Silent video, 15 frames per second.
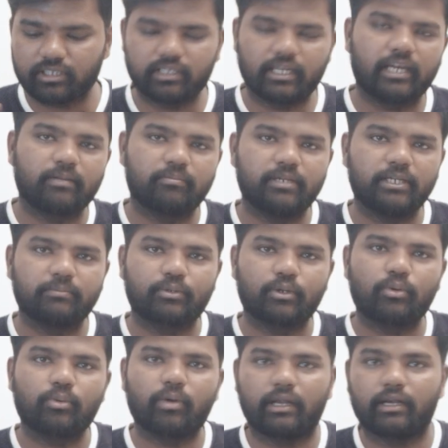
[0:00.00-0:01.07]
in ATEM Mini
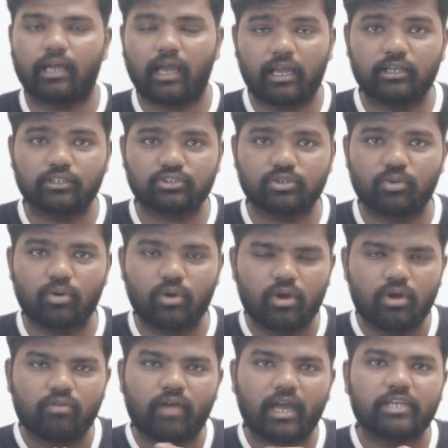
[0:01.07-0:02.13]
Pro and ISO
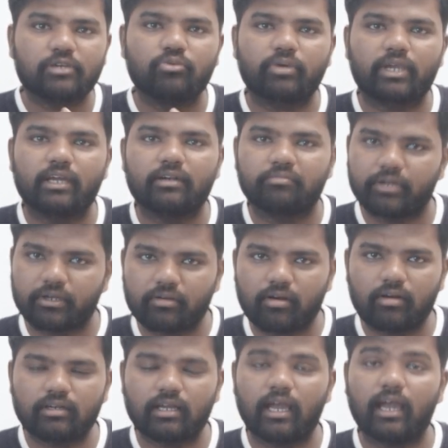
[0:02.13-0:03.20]
where you can
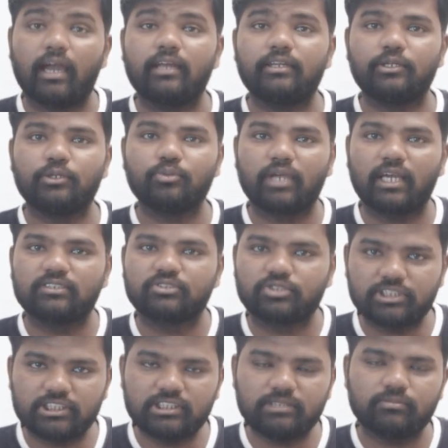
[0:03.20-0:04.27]
record and you can
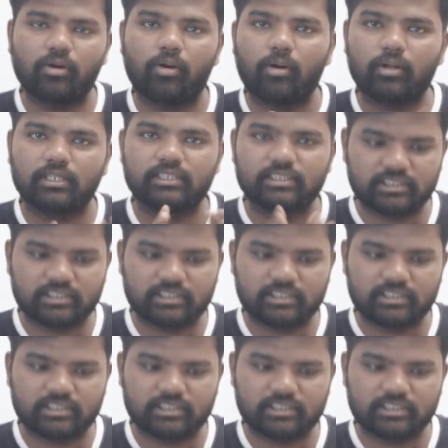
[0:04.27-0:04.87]
stream all at the